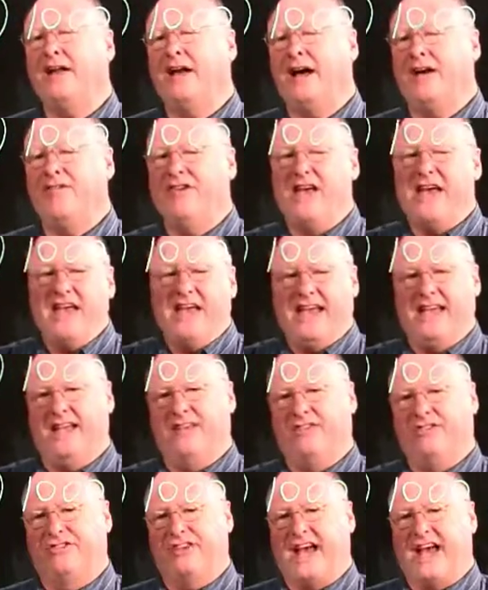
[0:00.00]
insight
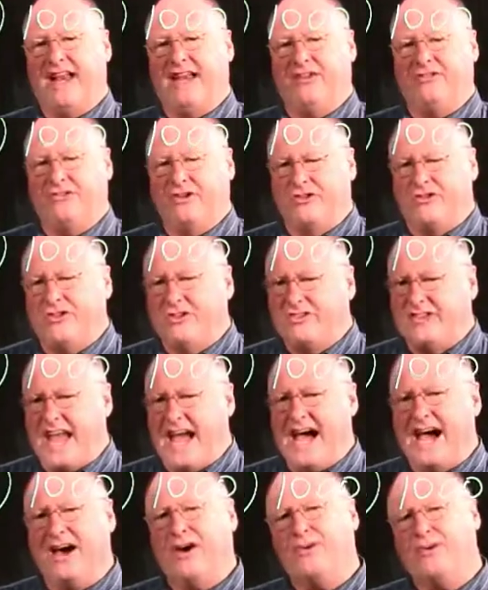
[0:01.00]
as to just how to
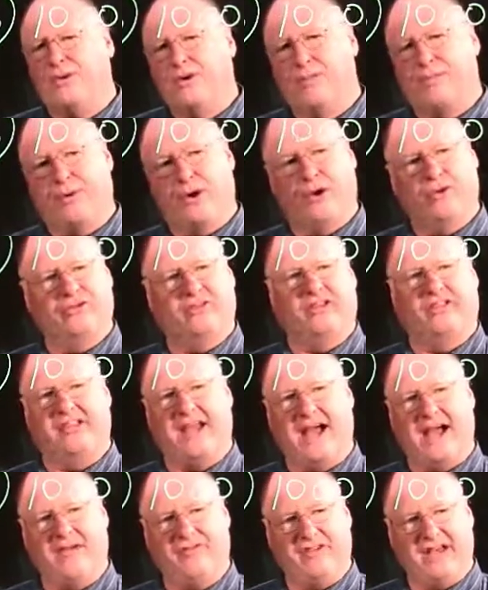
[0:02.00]
approach the time
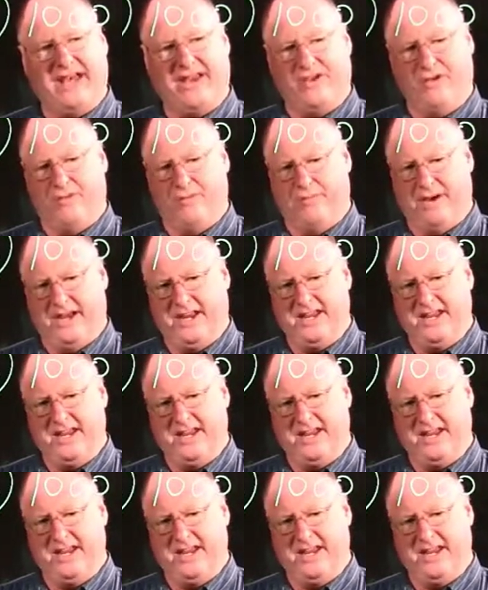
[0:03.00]
value of money,